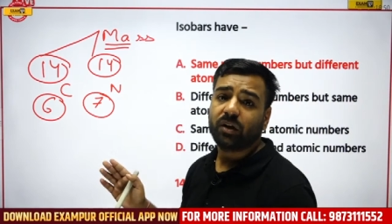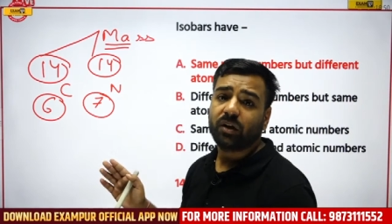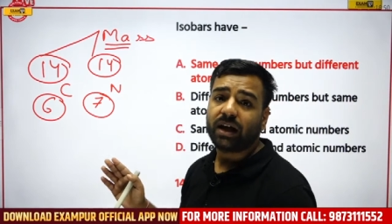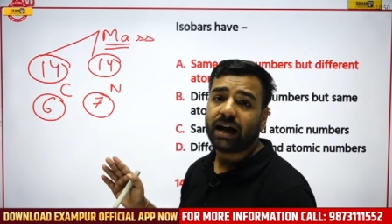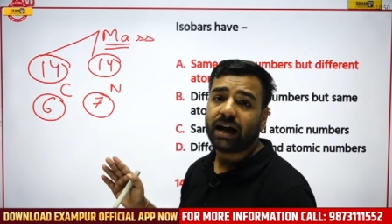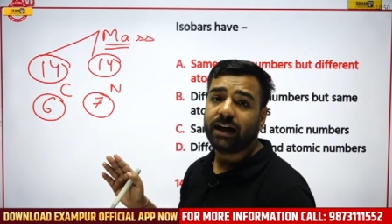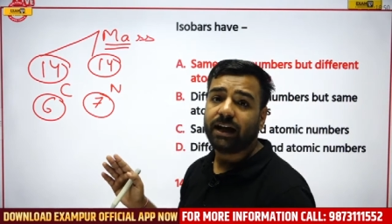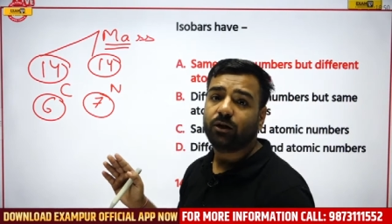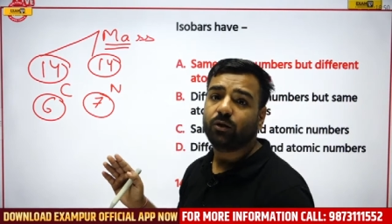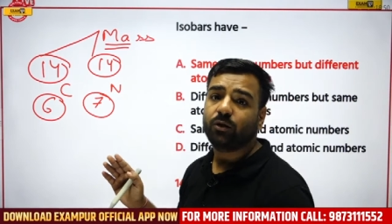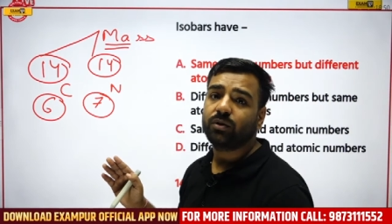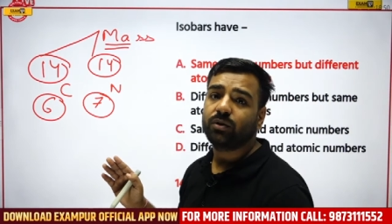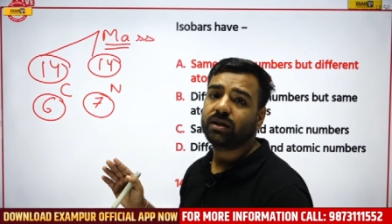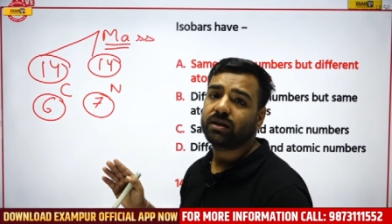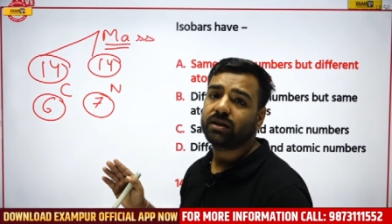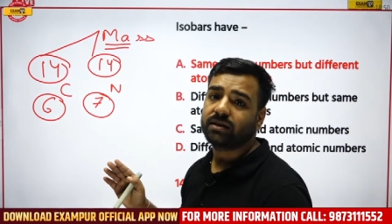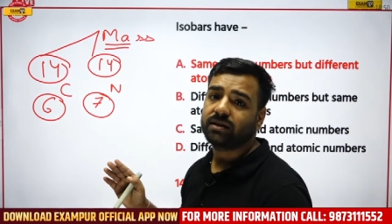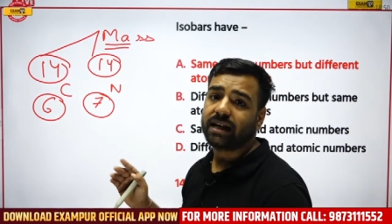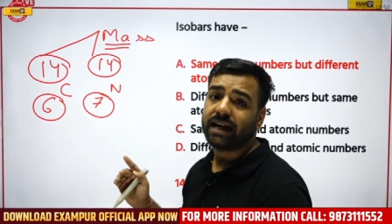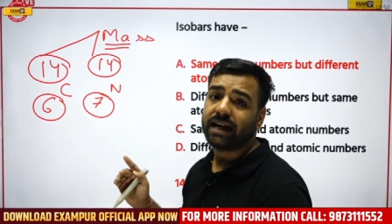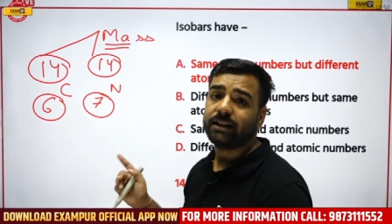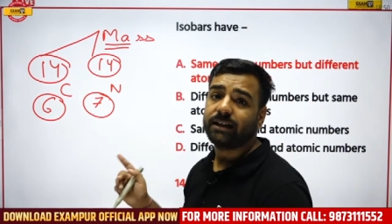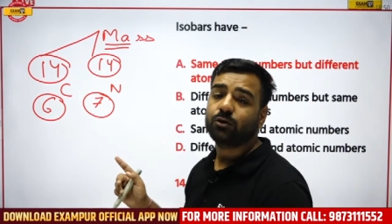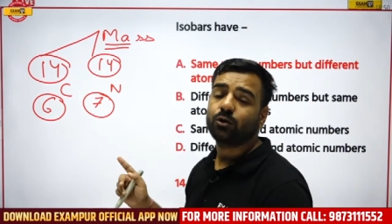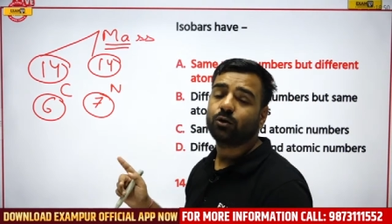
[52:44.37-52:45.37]
that is we are talking about
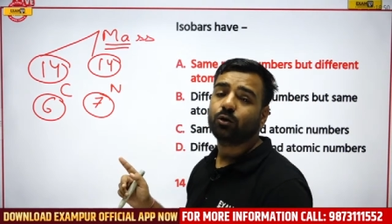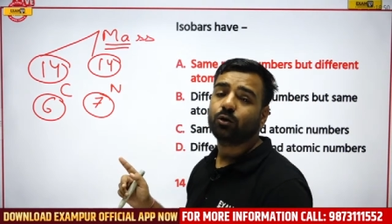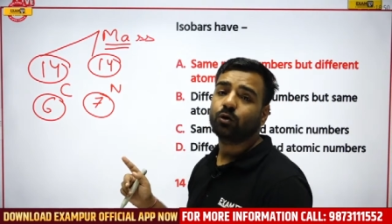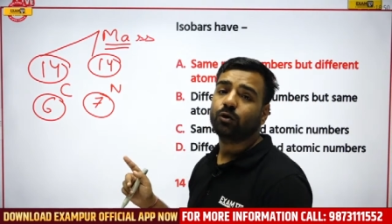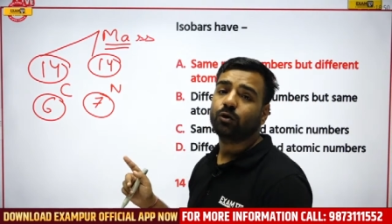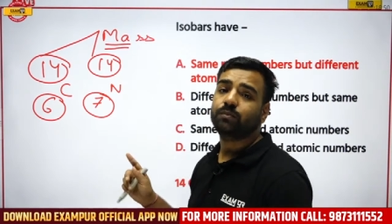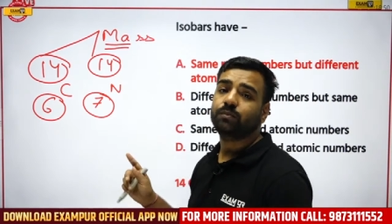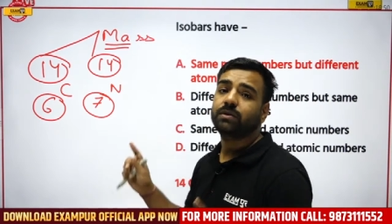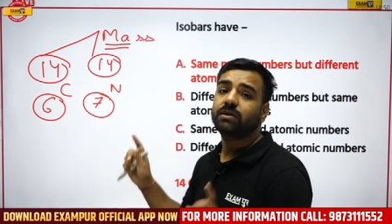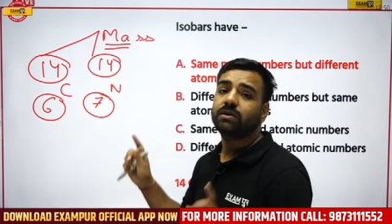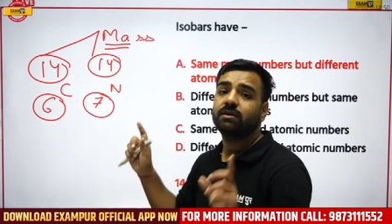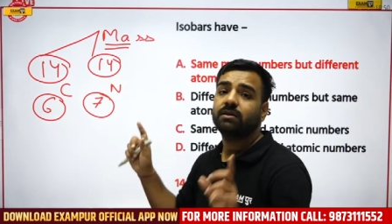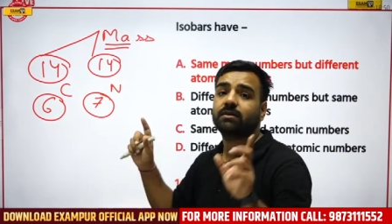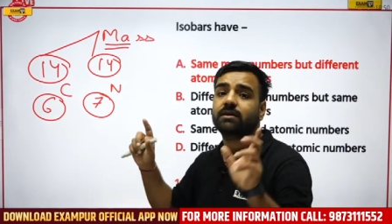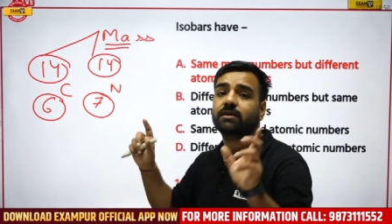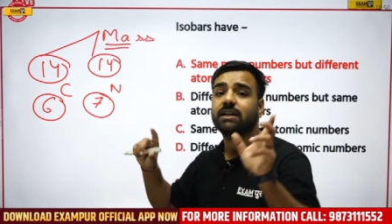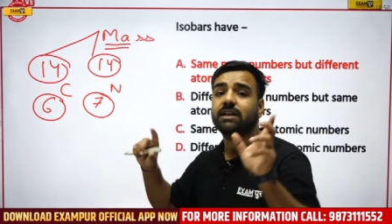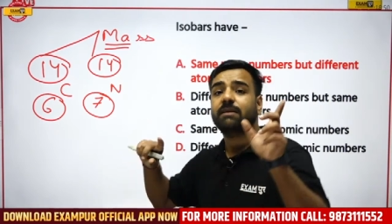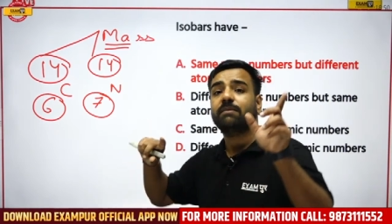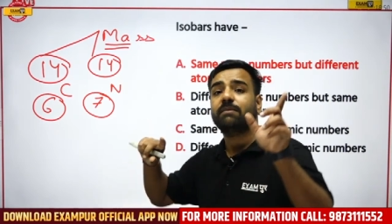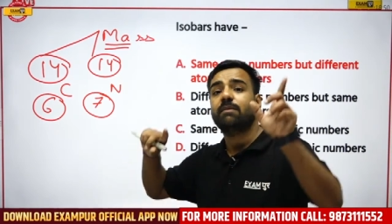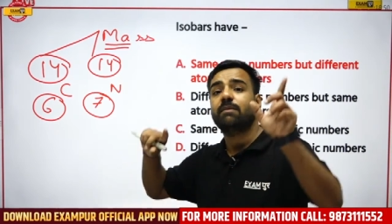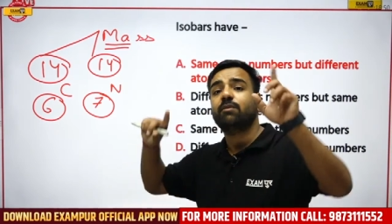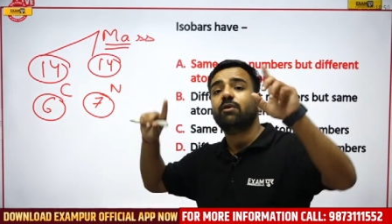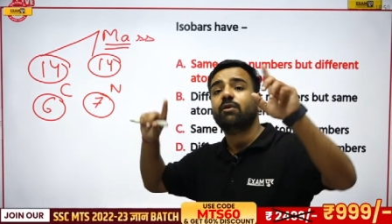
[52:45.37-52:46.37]
hydrogens,
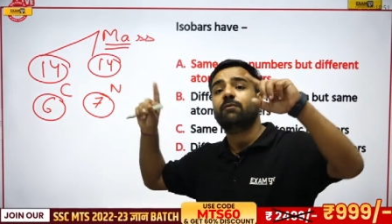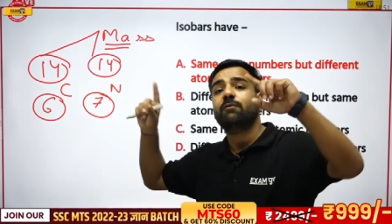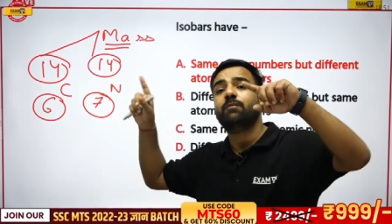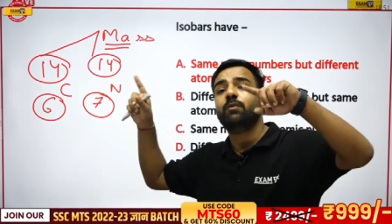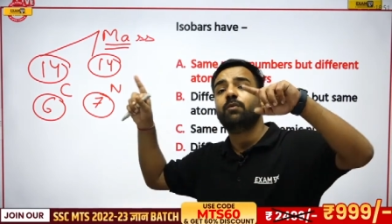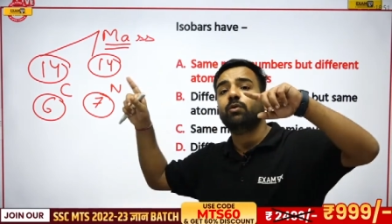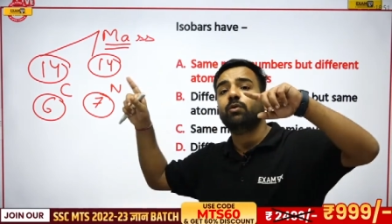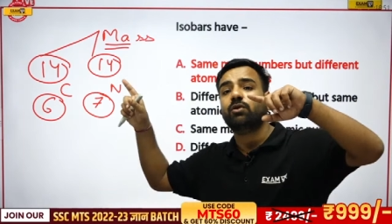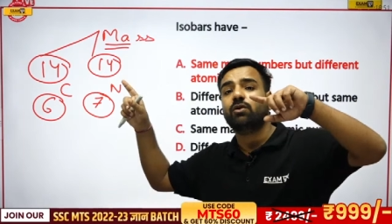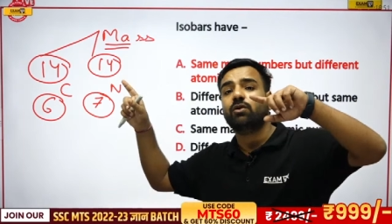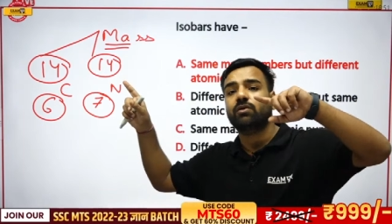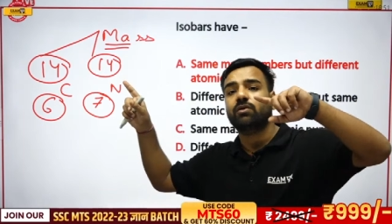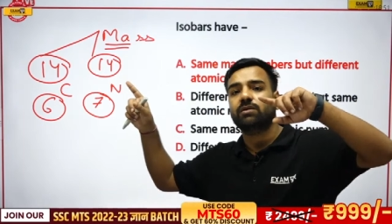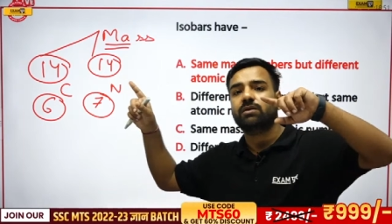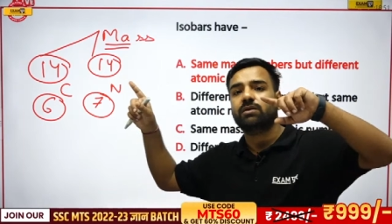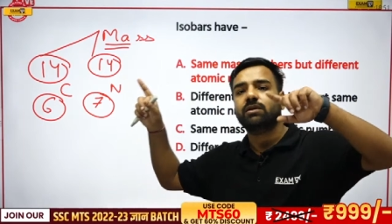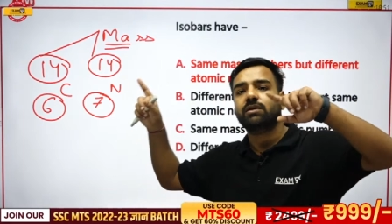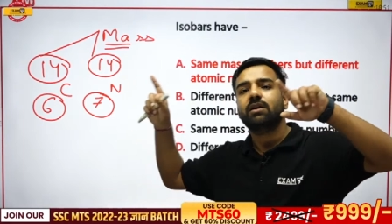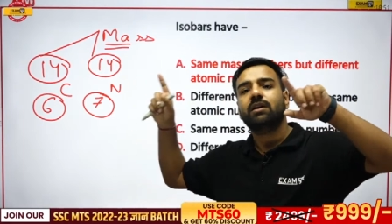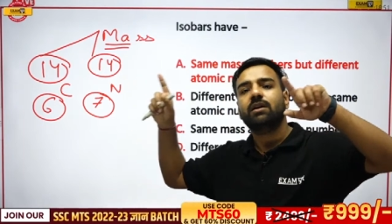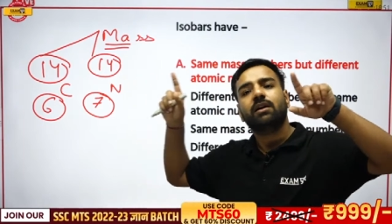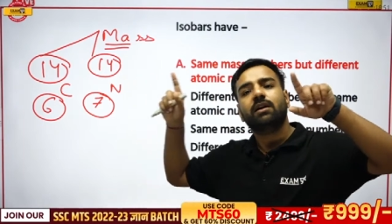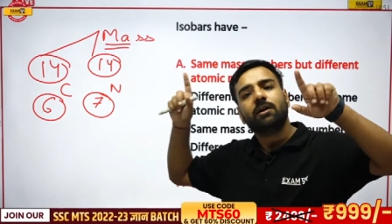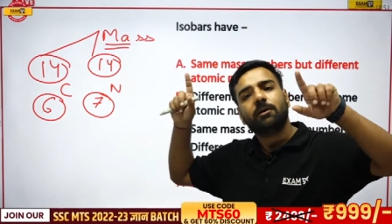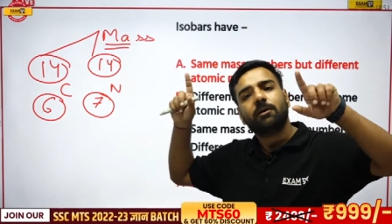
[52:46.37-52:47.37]
isotopes, same number of
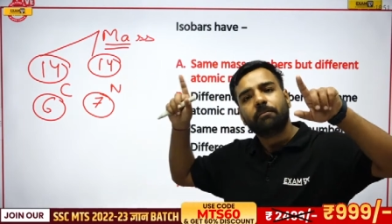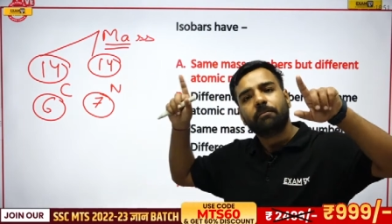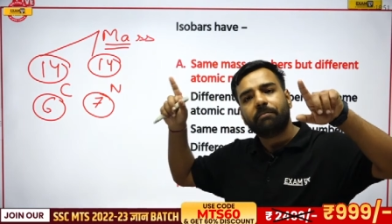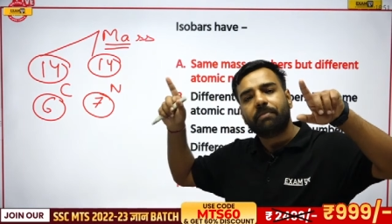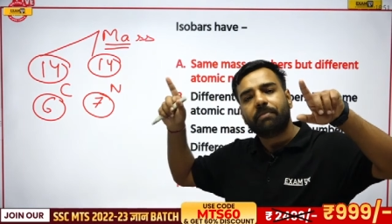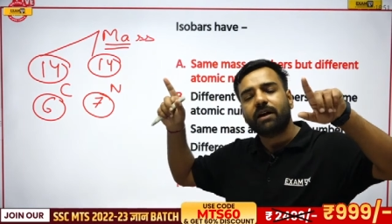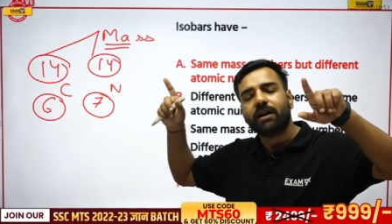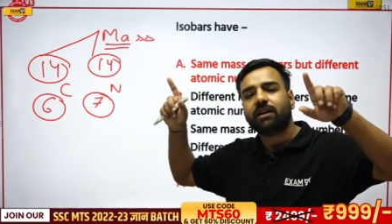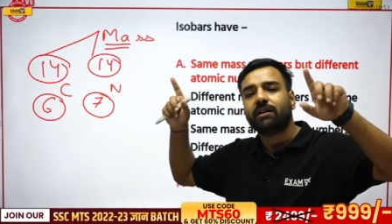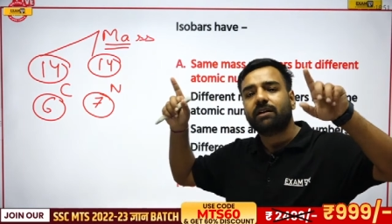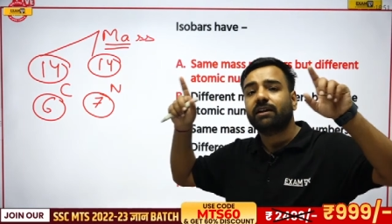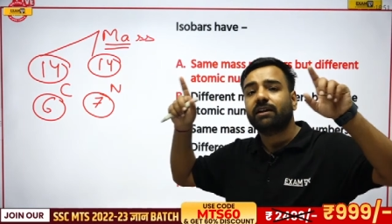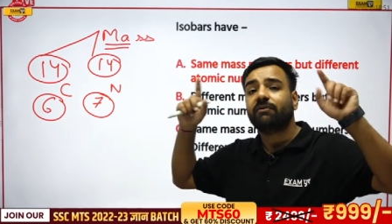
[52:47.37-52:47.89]
protons.